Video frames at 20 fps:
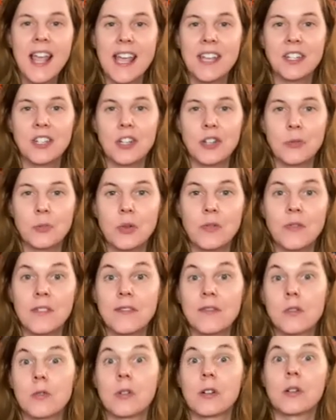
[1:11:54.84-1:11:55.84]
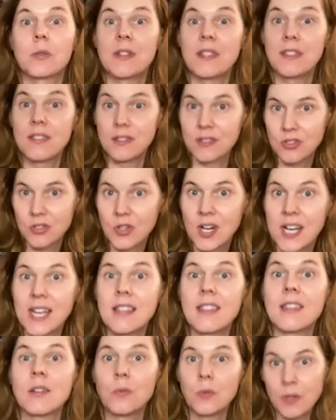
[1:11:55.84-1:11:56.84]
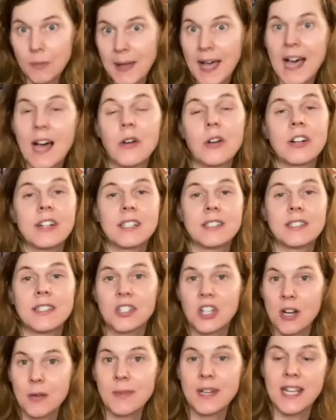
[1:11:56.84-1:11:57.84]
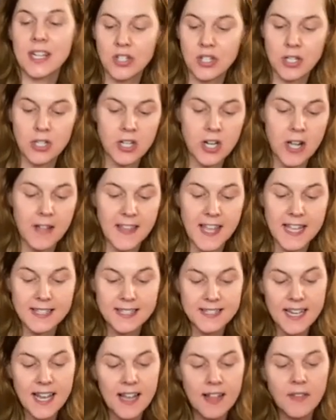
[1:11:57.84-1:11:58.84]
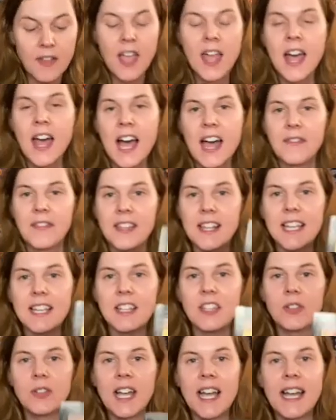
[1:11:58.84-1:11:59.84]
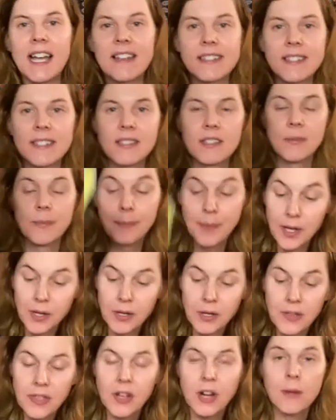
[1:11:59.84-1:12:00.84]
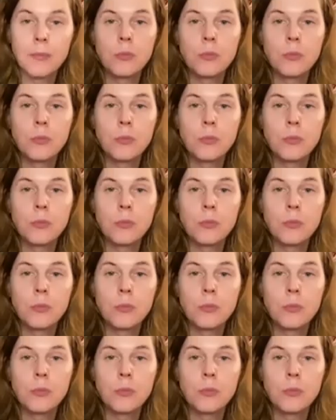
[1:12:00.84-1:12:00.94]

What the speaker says: and, you know, moving forward with strength and willpower and determination and all that stuff, I feel like you guys both are